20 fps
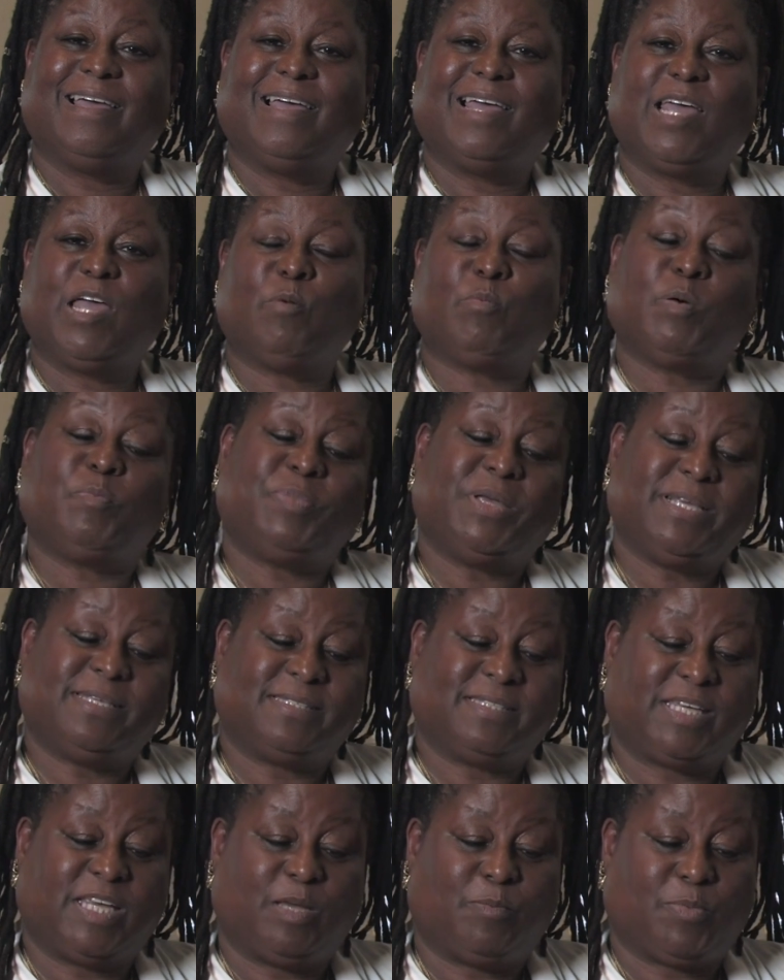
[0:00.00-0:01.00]
am a
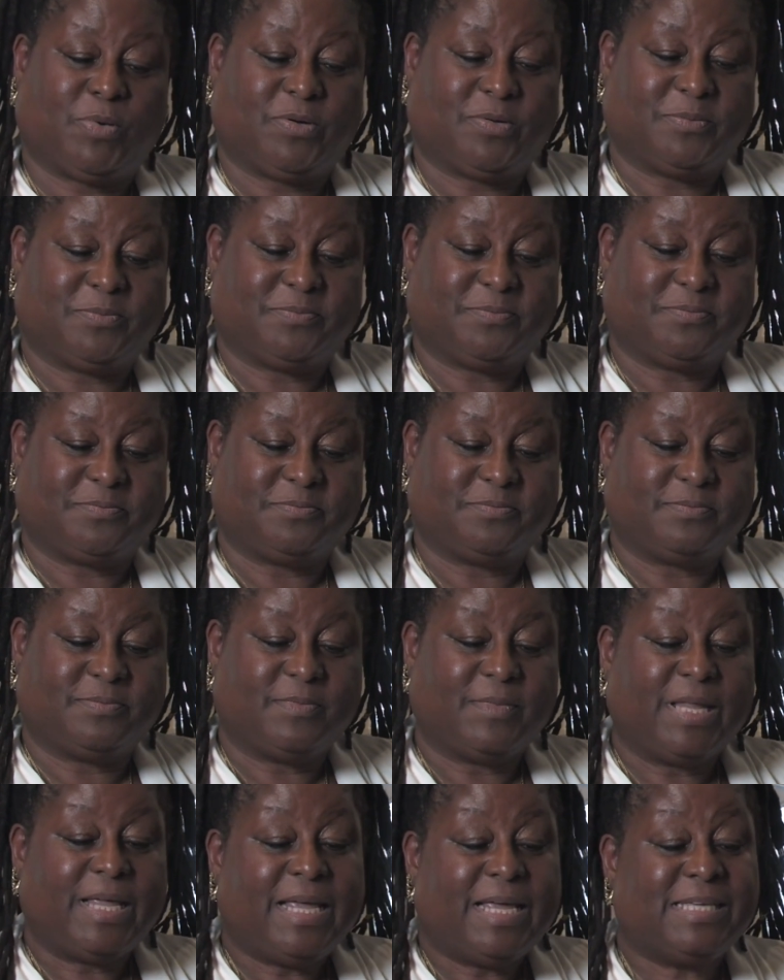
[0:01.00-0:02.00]
peacekeeper.
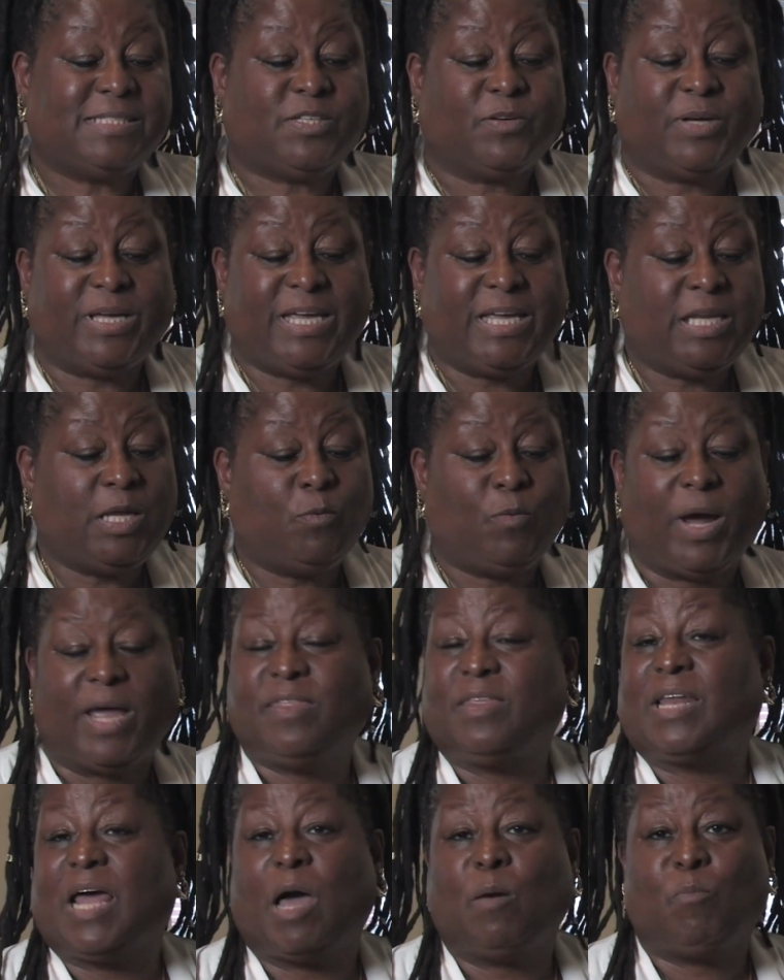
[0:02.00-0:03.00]
Is there any way
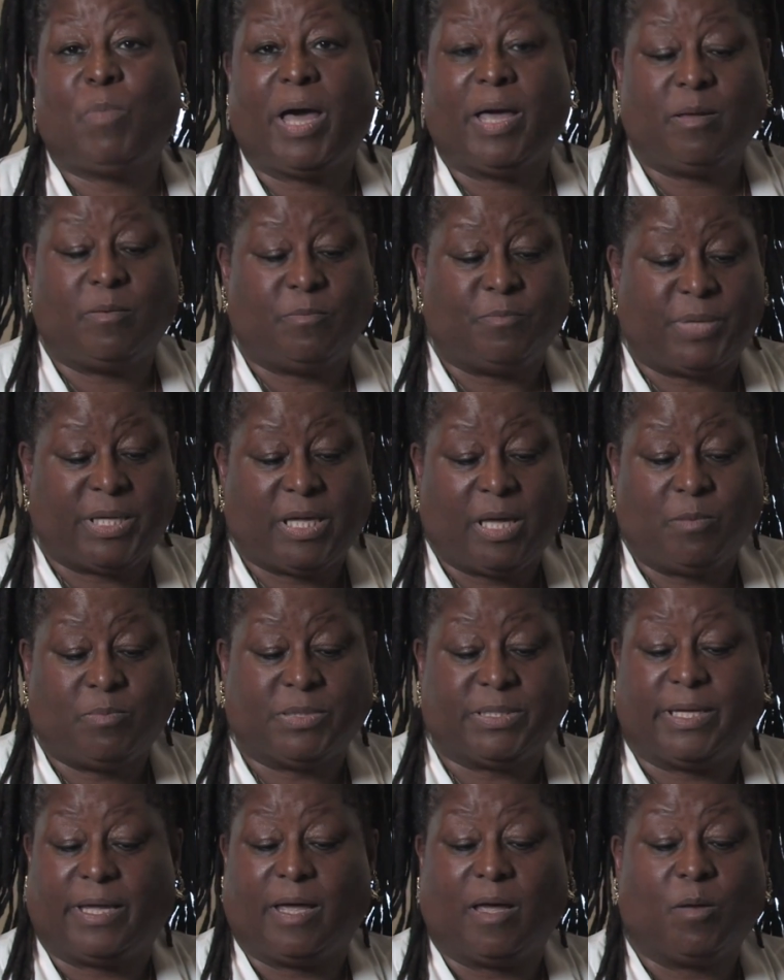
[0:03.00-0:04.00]
that I might be able
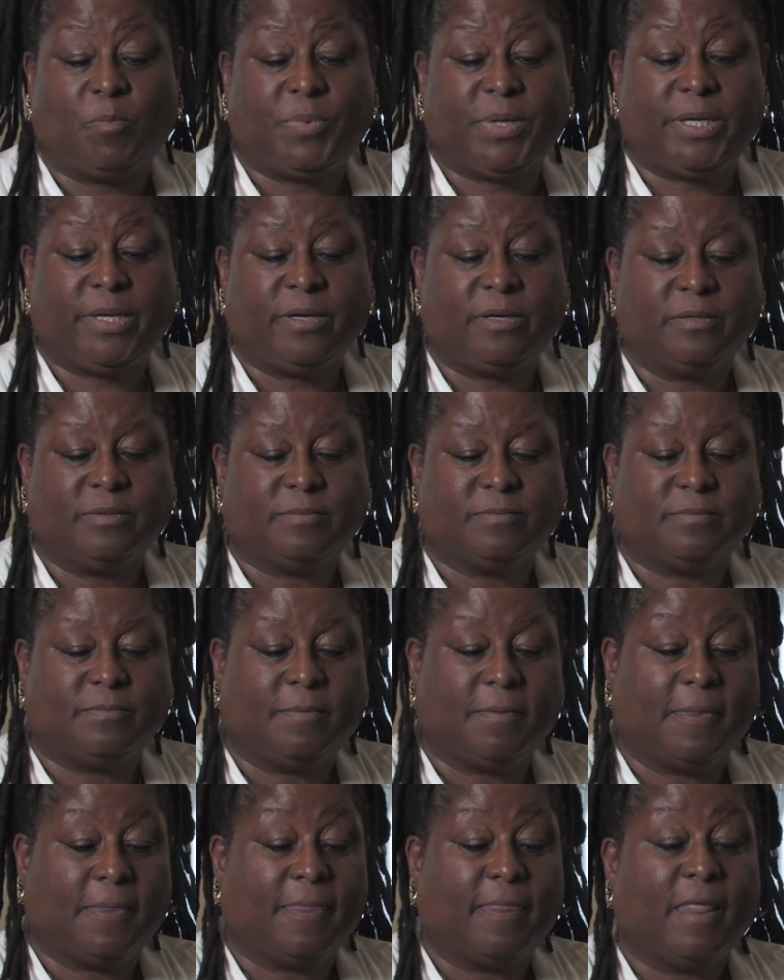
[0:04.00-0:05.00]
to help here?
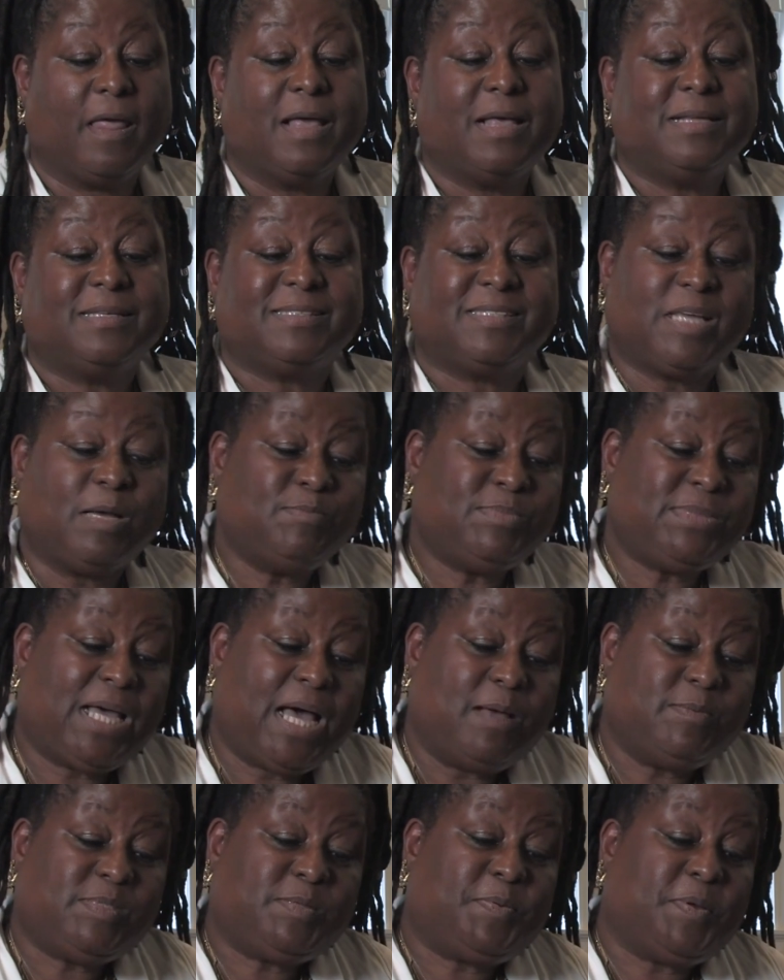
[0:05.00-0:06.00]

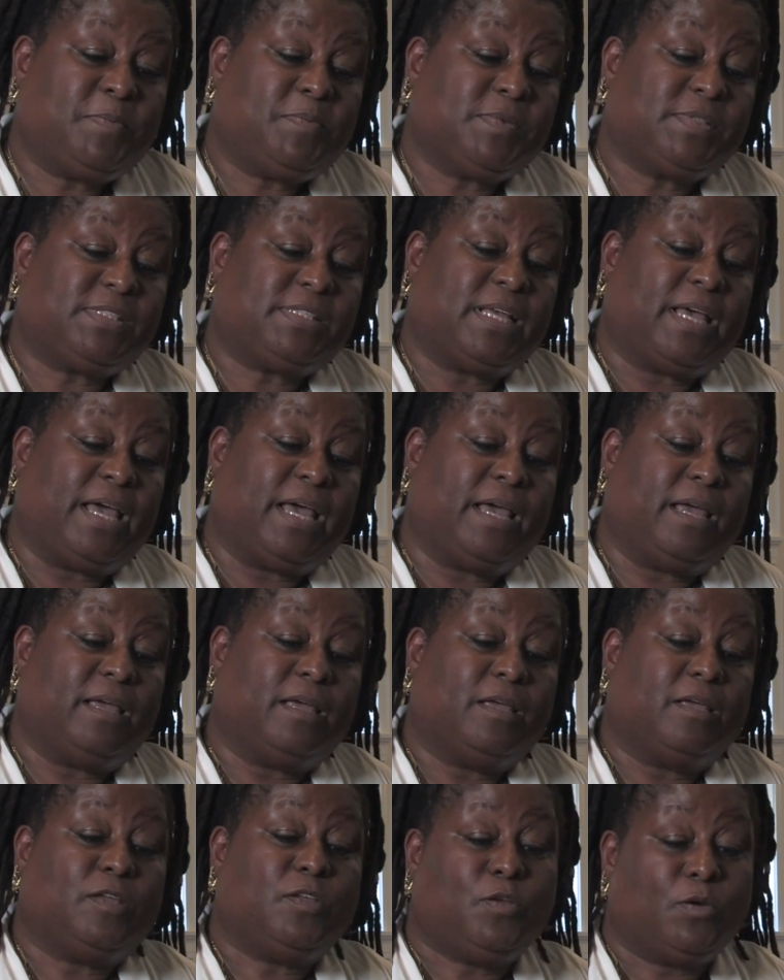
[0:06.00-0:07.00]
Sometimes people say,
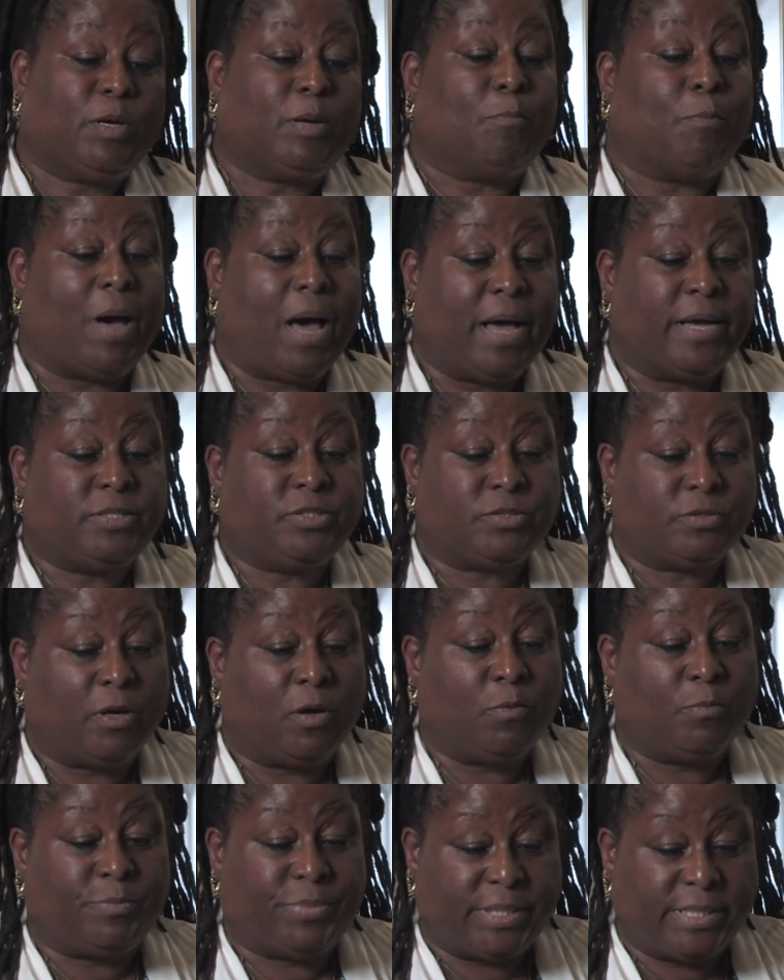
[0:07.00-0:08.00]
you can mind your
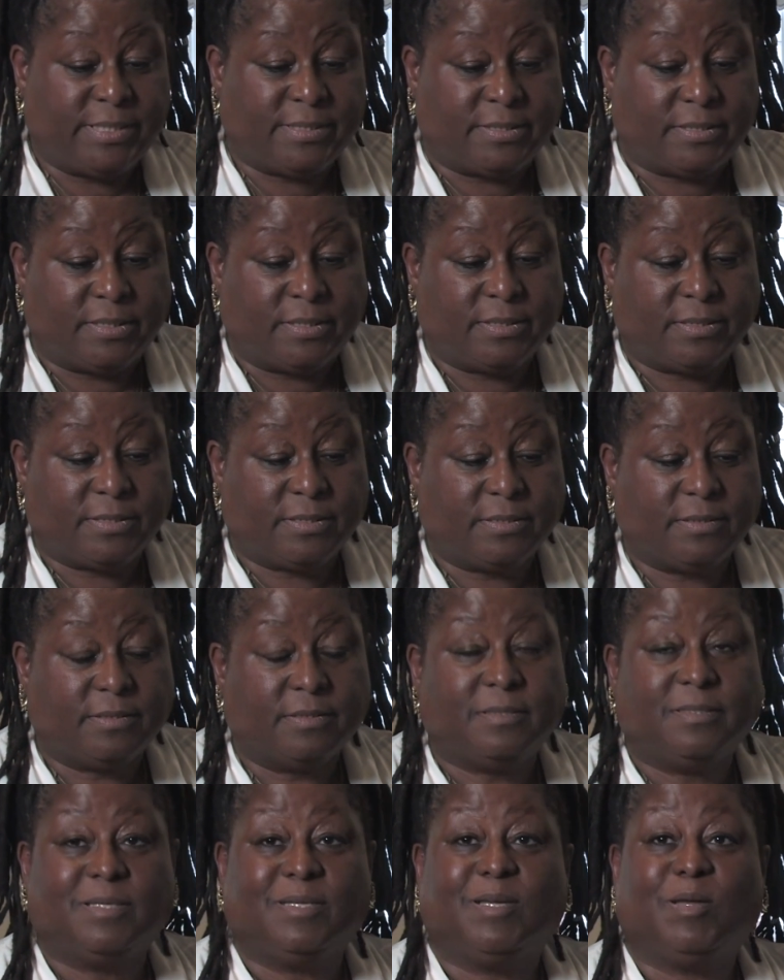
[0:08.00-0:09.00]
own business,
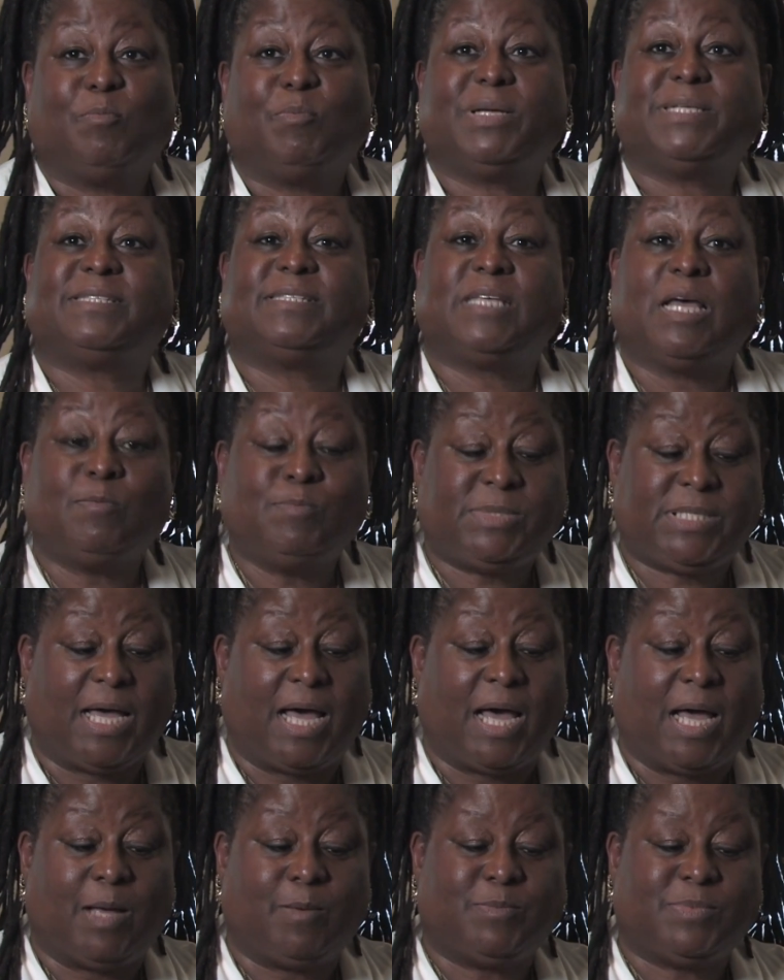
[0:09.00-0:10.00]
but
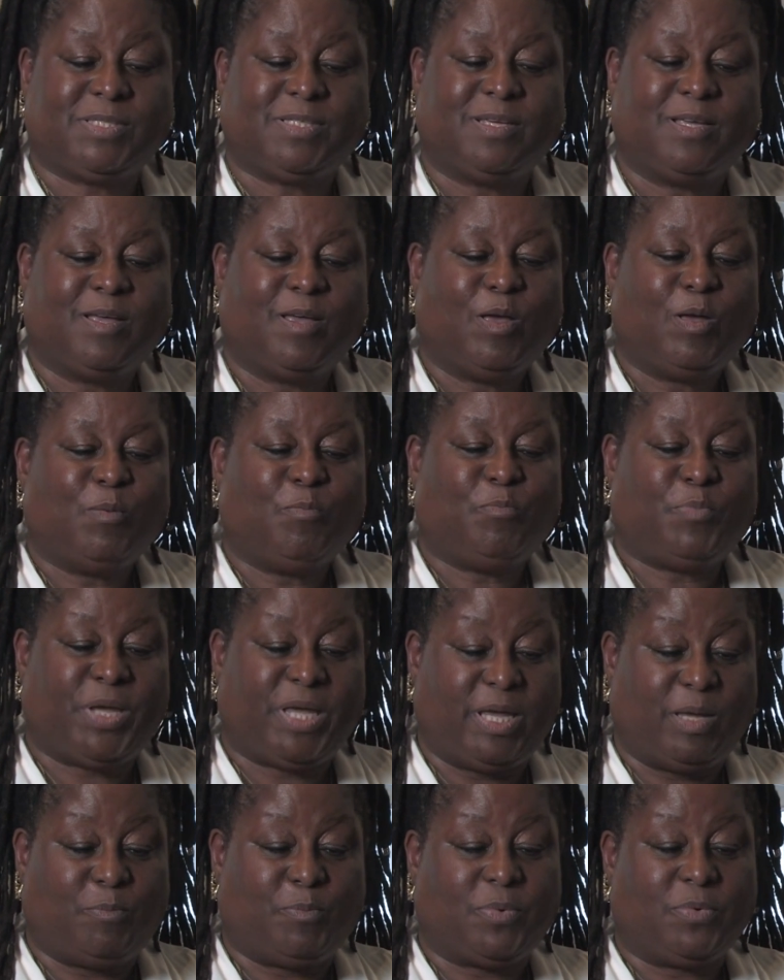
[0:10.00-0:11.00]
sometimes
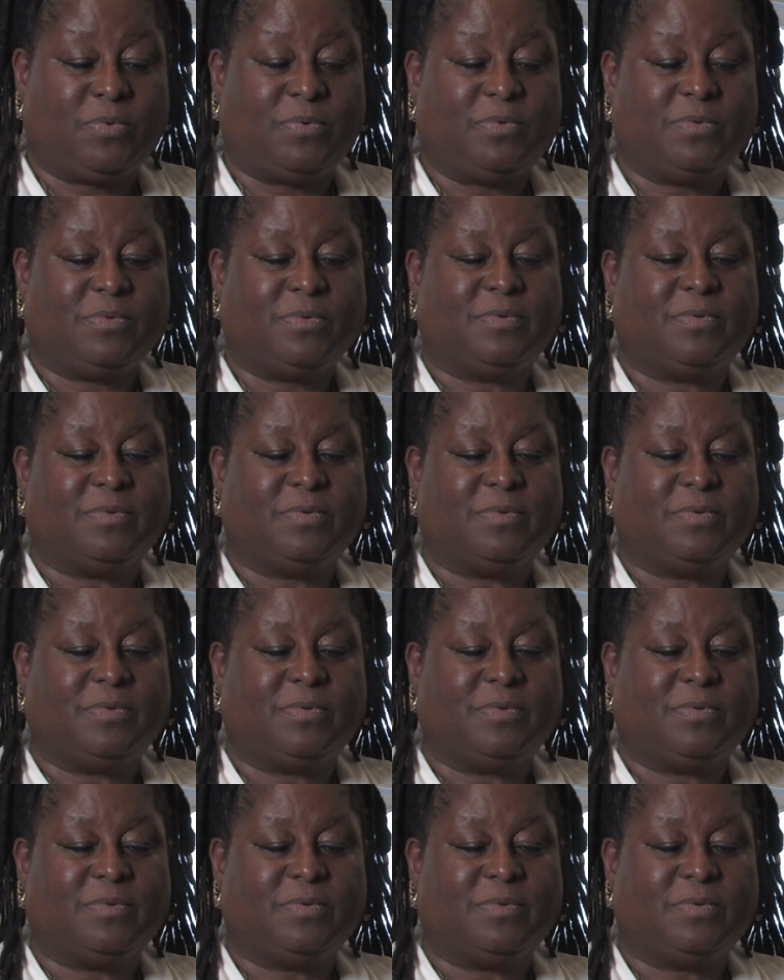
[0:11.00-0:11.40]
people